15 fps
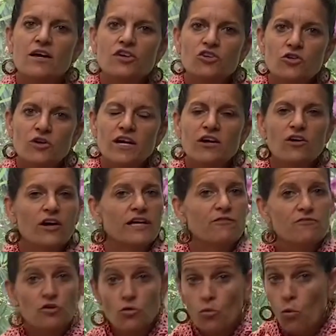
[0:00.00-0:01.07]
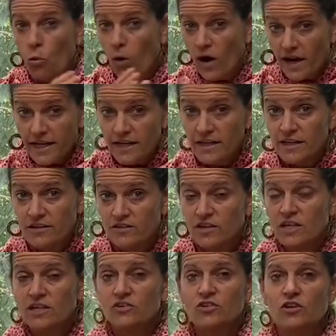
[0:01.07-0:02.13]
you, if you want to get into
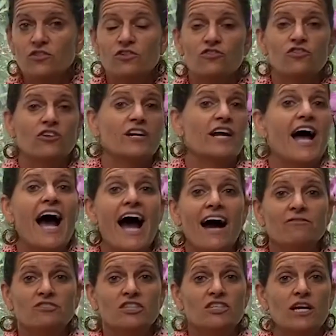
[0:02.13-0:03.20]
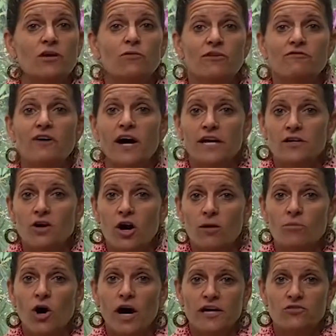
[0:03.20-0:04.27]
ketosis, you're going to have to take refined
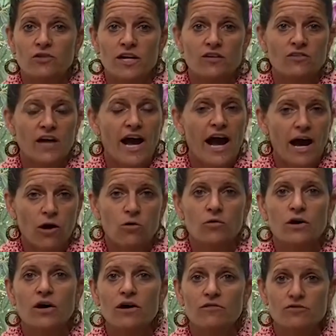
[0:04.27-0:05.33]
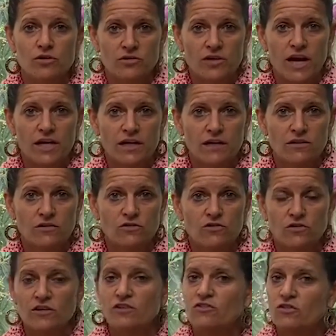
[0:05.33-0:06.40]
carbohydrates out of your diet.
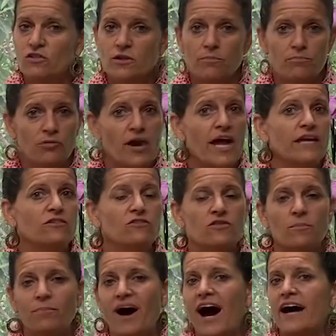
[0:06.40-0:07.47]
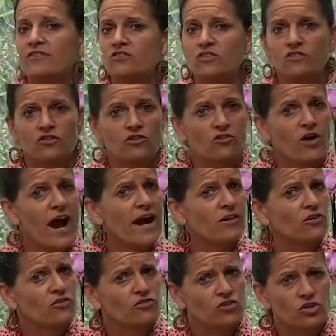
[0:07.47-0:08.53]
So these are the breads, the pastas, the
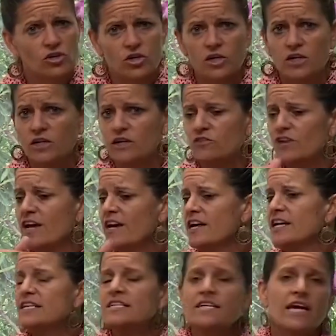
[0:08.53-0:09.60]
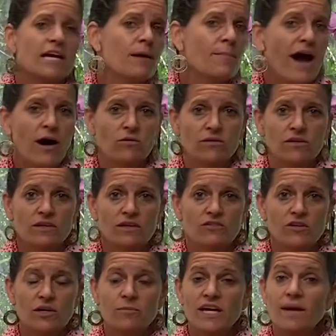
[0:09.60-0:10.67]
crackers, the cookies. Take them out. It's
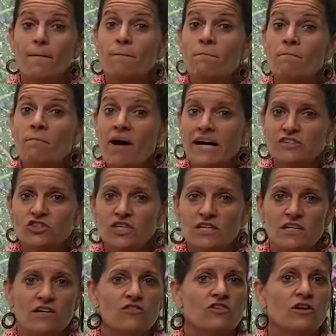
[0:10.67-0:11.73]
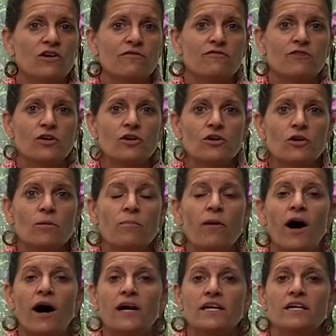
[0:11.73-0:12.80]
going to make it much easier for your
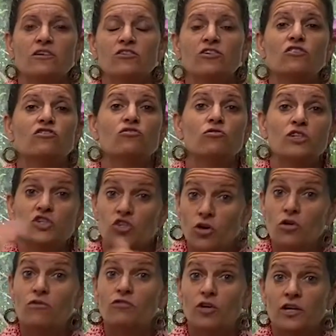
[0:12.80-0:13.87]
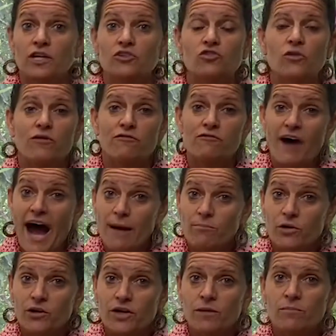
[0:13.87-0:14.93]
body to switch over into a fat
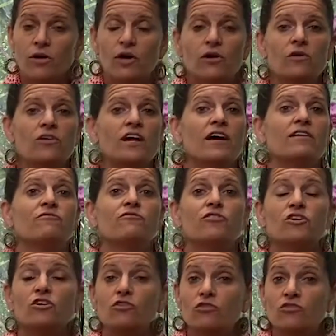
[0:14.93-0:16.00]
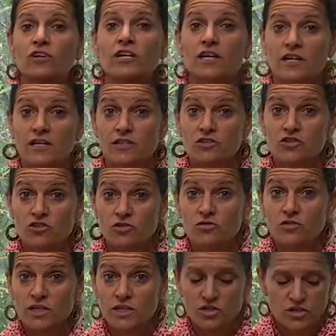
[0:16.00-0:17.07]
burning mode and for you to get into
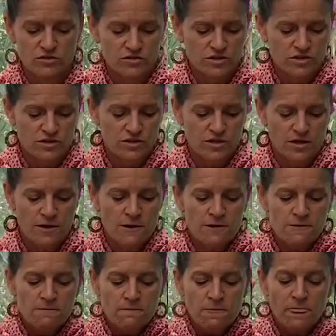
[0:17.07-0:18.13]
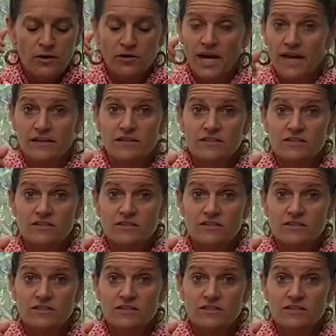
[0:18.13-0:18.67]
ketosis. Okay,